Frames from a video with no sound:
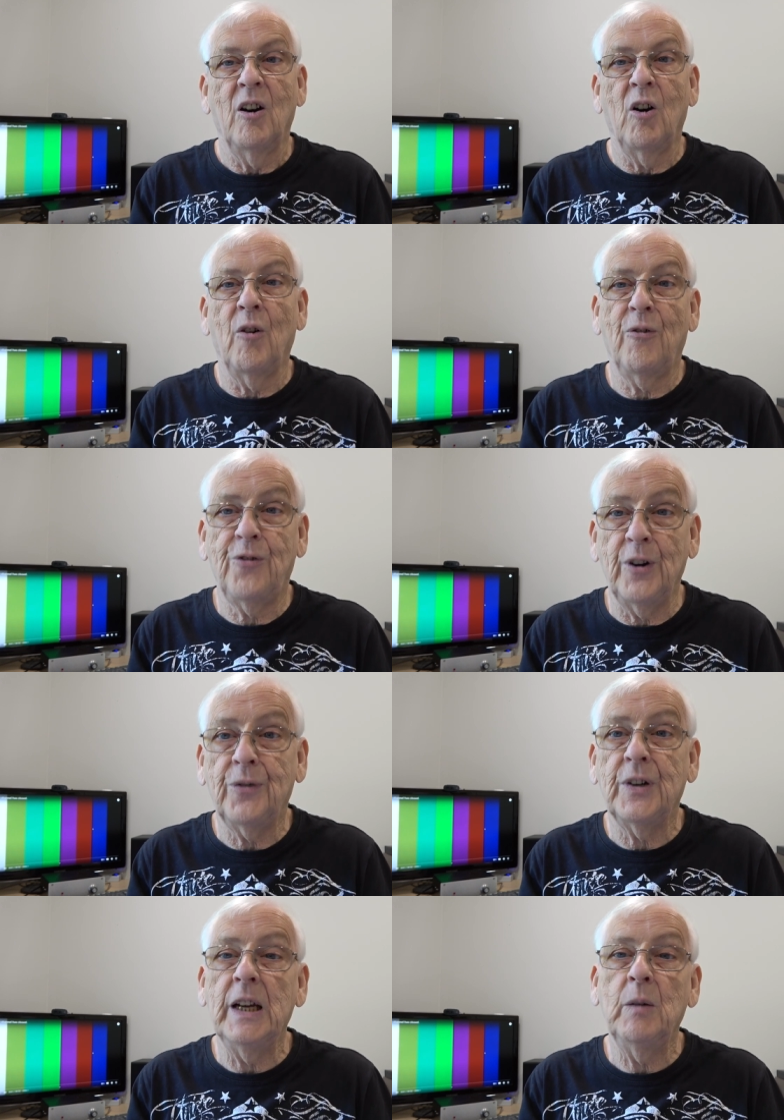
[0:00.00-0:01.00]
of
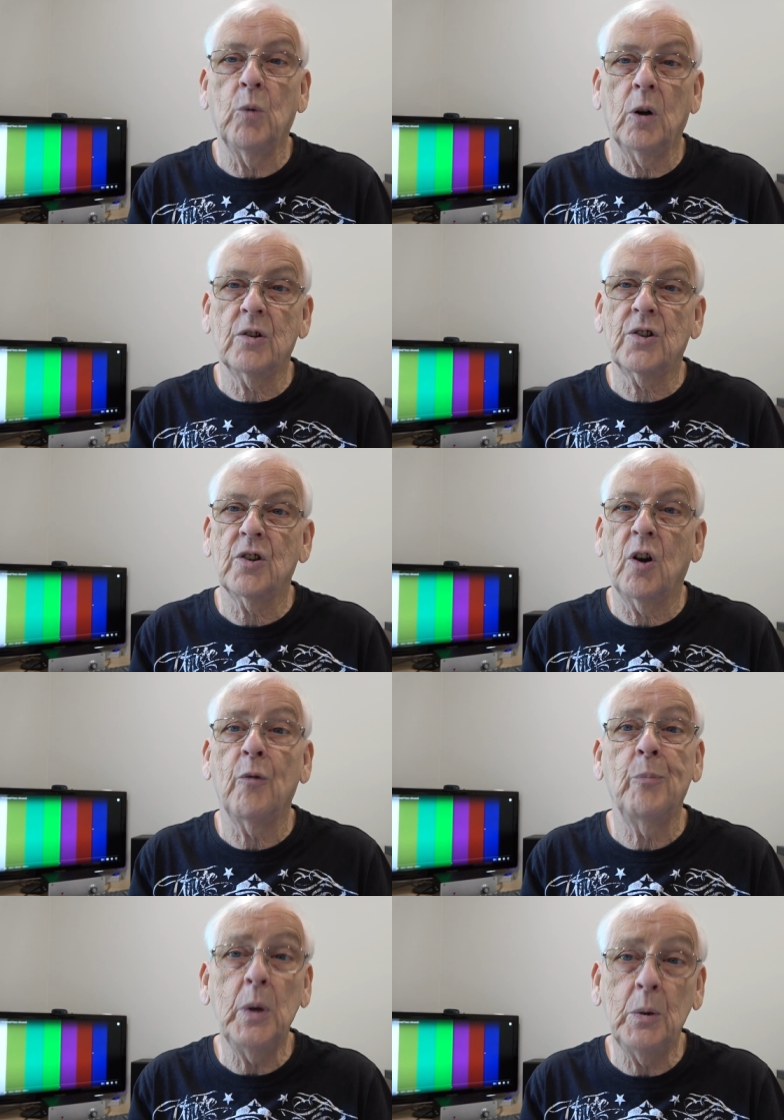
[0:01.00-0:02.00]
15 watts
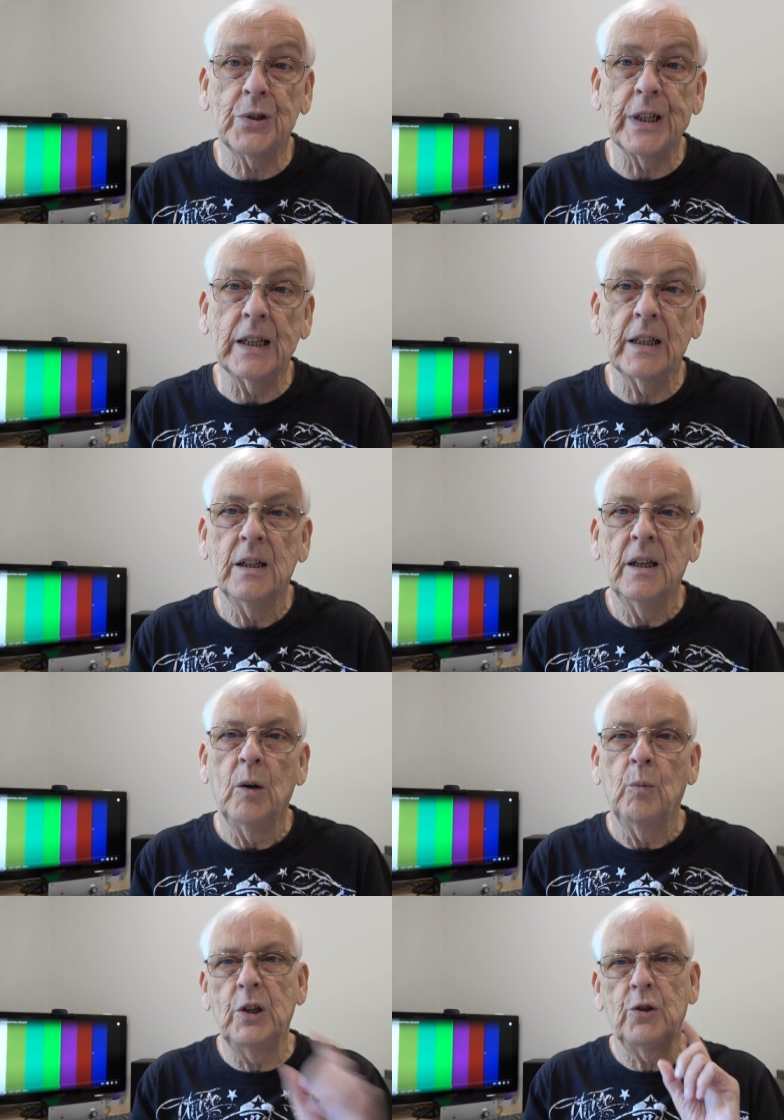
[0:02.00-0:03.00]
of music,
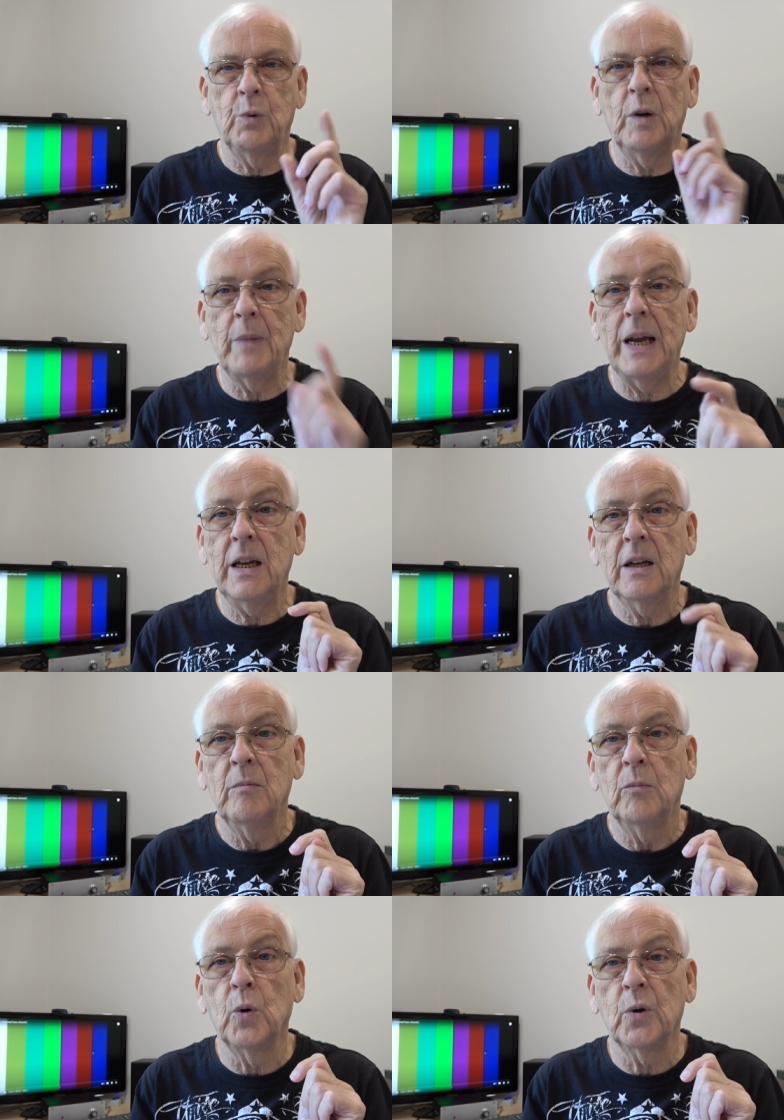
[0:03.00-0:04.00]
which would make
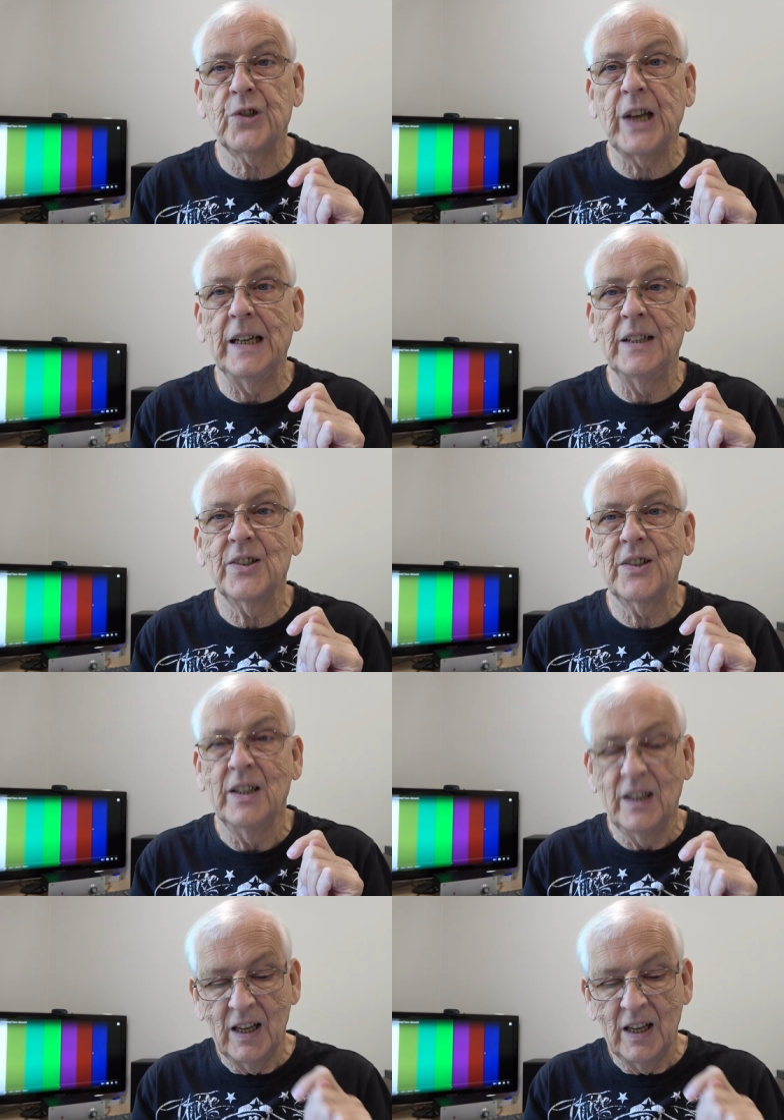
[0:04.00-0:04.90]
more sense.